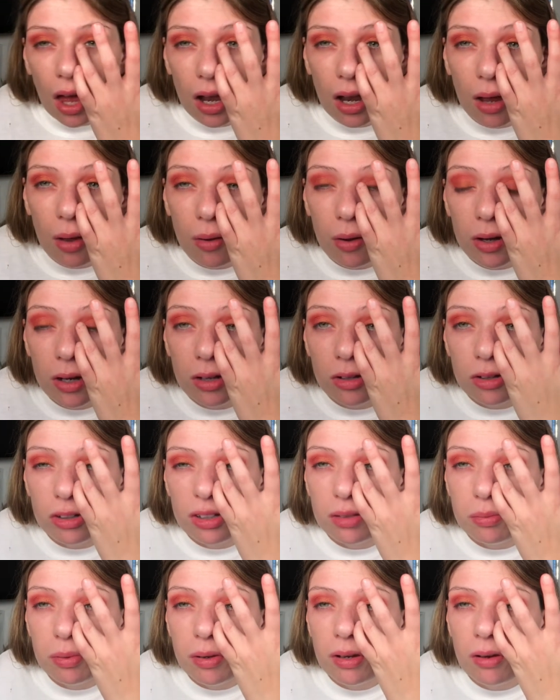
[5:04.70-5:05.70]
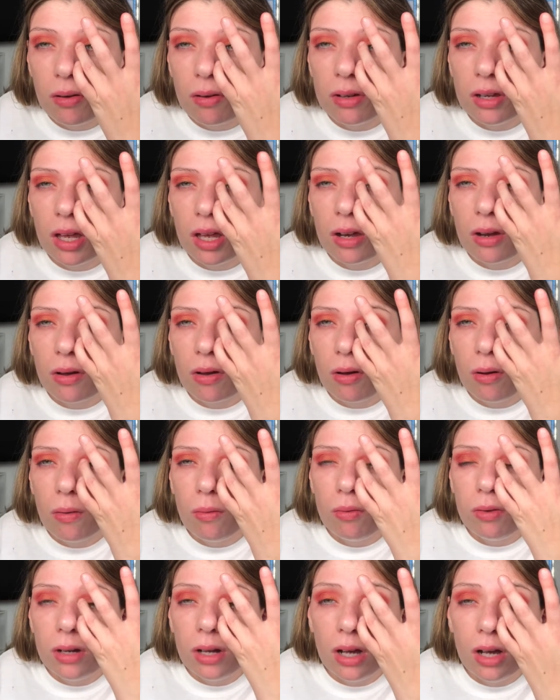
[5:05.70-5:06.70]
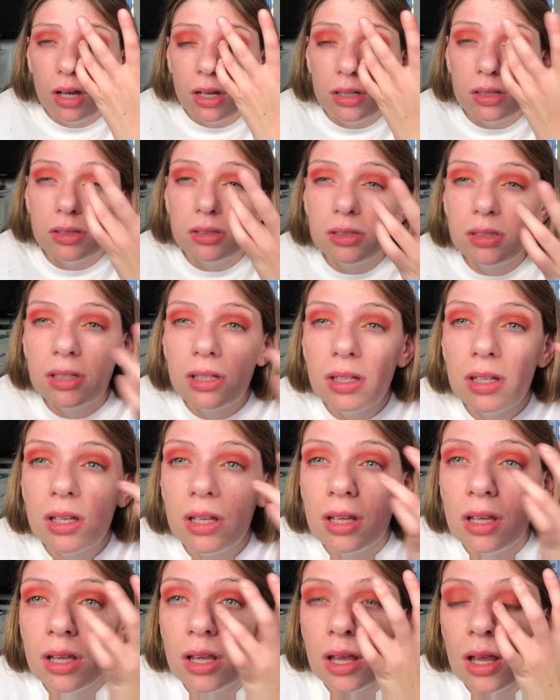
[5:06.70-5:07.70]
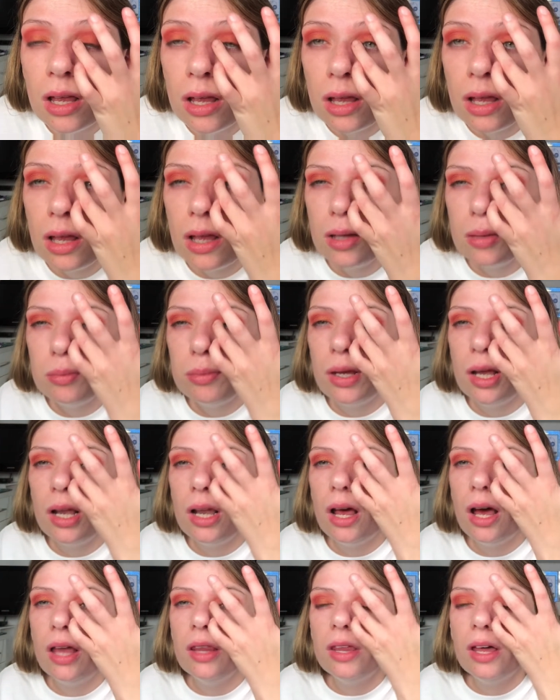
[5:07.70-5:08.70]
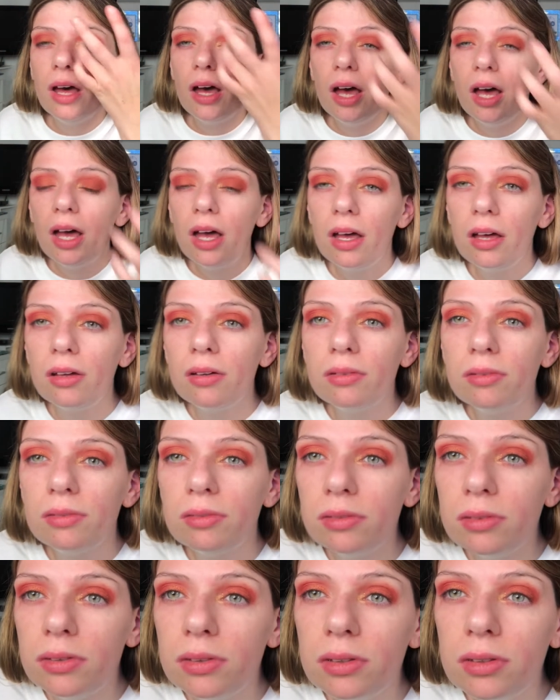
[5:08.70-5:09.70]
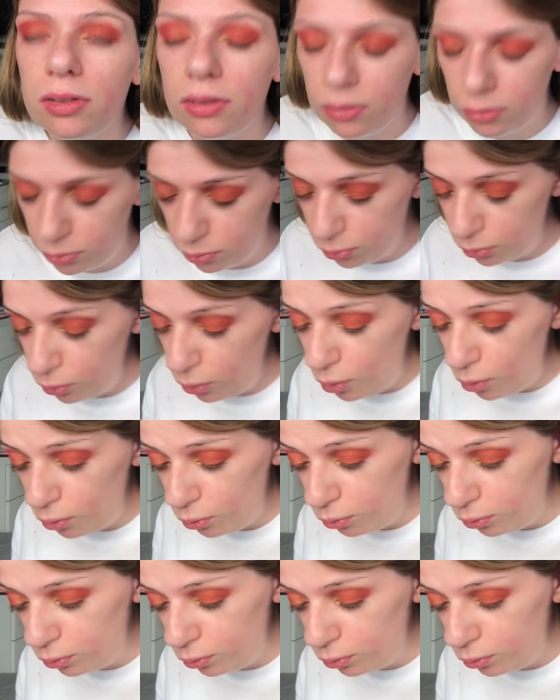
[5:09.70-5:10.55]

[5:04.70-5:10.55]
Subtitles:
I'm going to just put it on the inner corner. Bit like that. Woo,